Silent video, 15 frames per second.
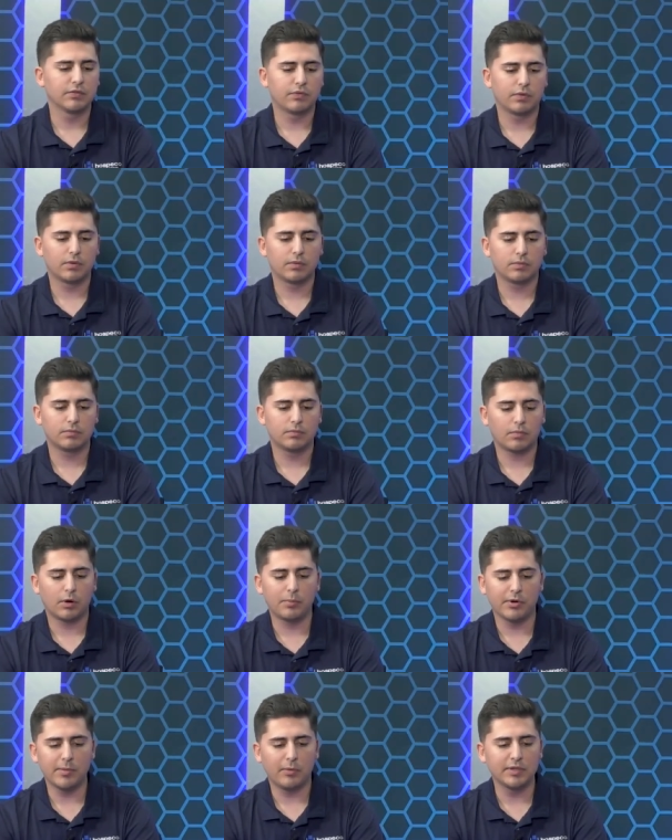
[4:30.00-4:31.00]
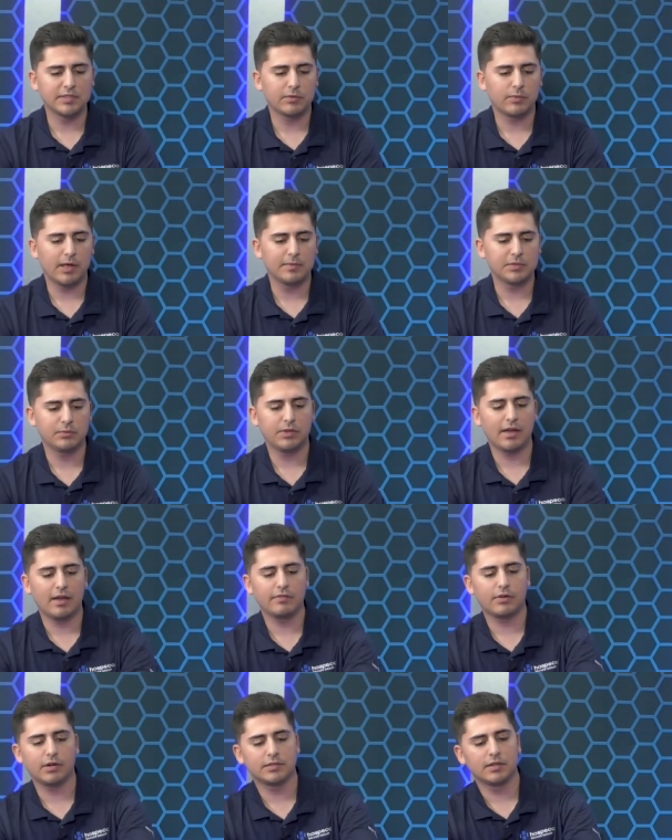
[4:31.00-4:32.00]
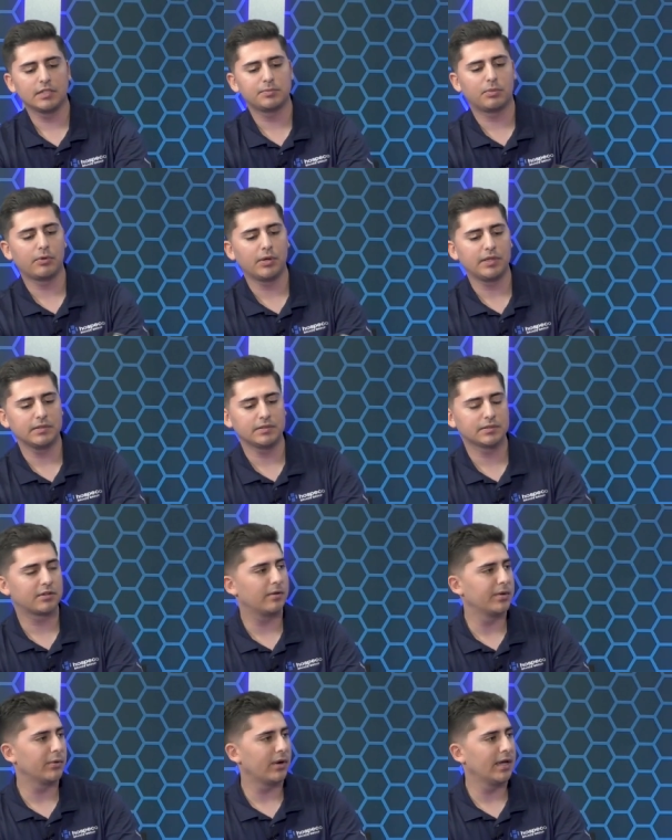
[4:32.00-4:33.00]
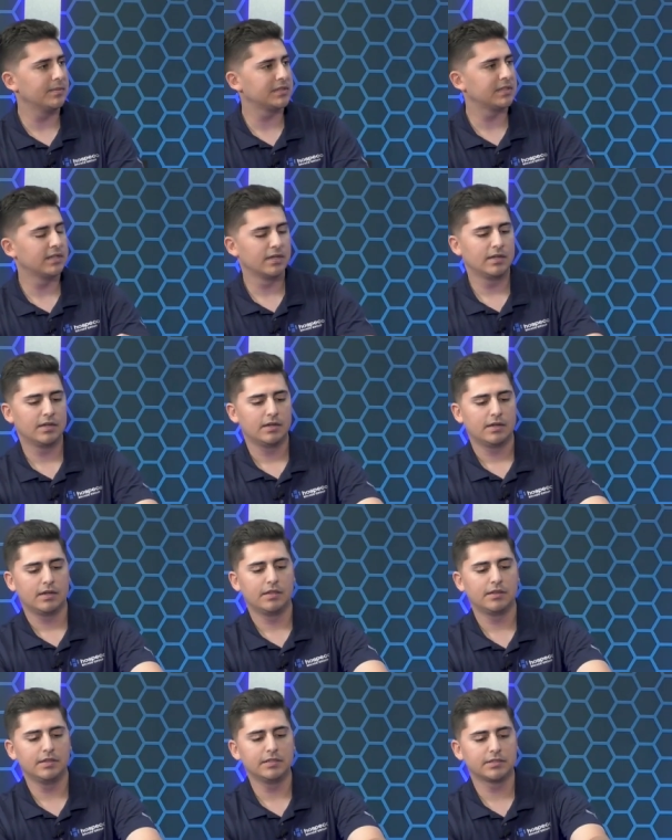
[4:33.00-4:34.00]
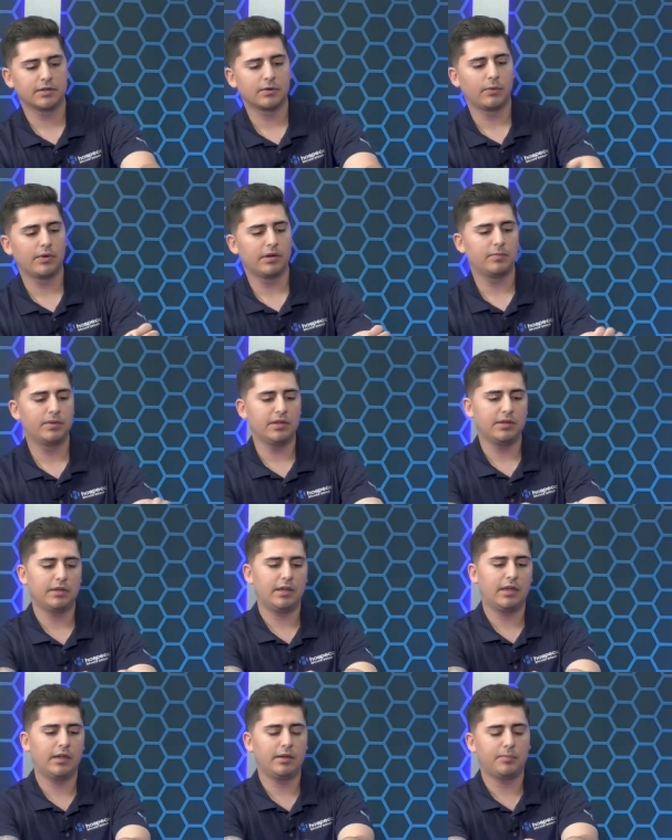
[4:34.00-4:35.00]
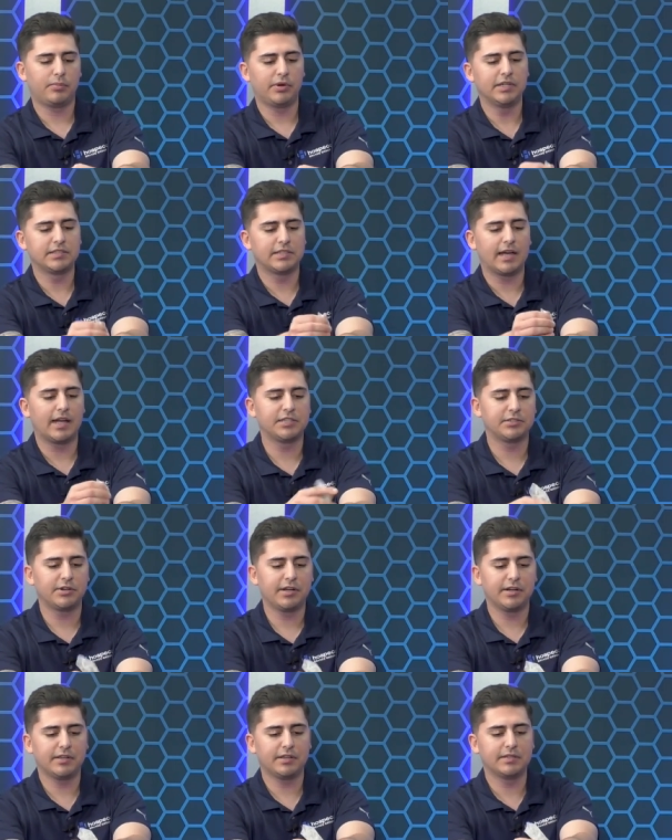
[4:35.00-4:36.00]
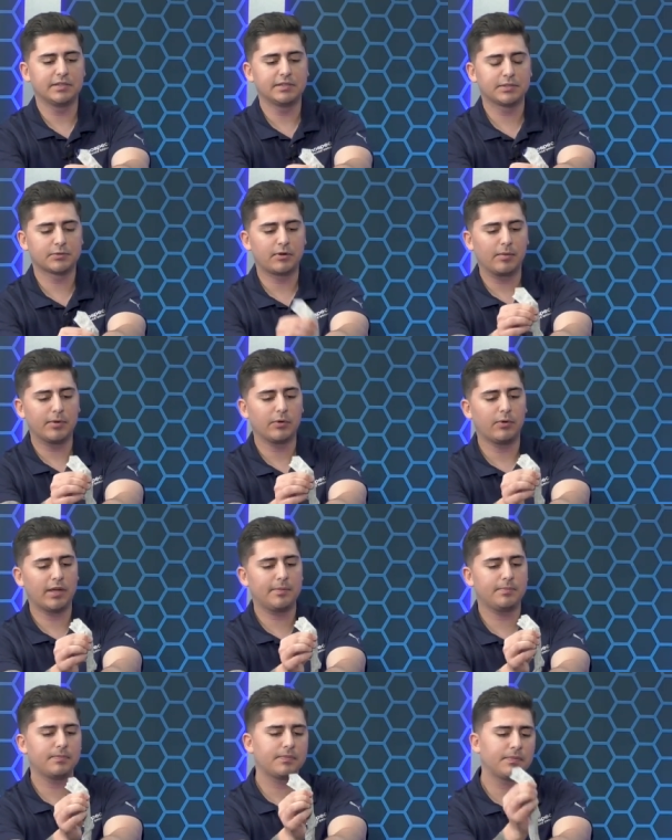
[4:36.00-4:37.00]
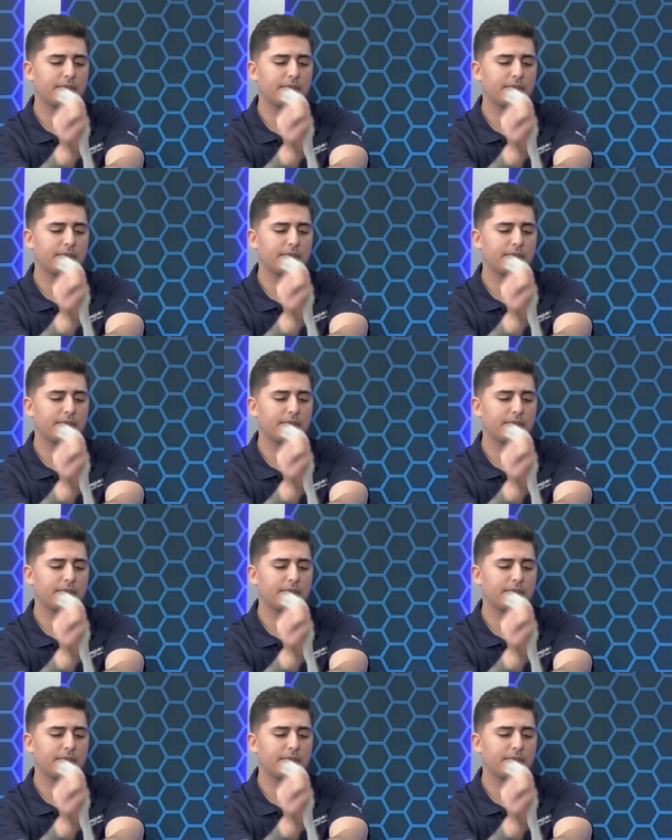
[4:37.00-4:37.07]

so for our pre-moistened wipes, we have our Touchpoint Scrubbing Wipes. And these are going to be a pre-saturated scrubbing wipe